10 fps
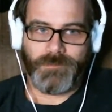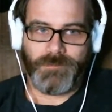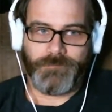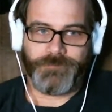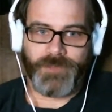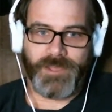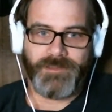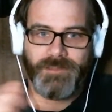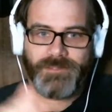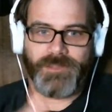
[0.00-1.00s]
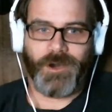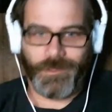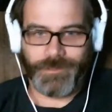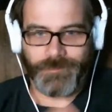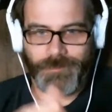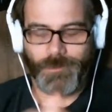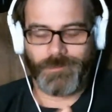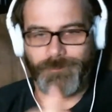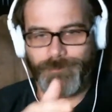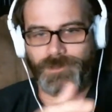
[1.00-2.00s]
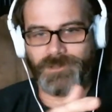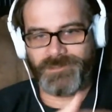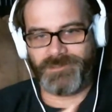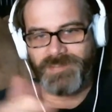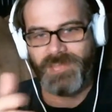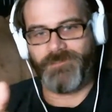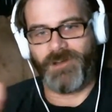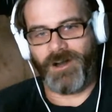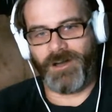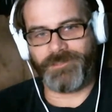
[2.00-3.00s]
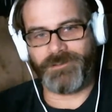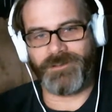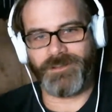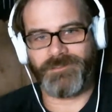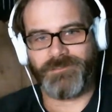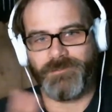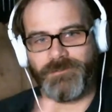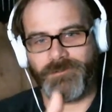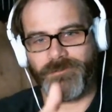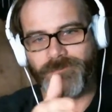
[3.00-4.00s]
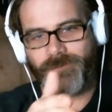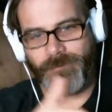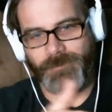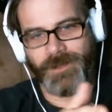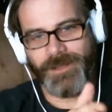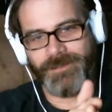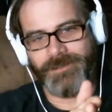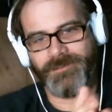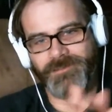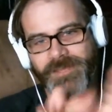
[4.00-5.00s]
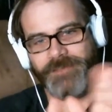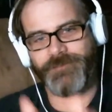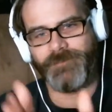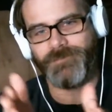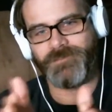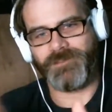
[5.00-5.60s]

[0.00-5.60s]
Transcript: find the author that wrote the books and save the author. And so Robert Heinlein saved him.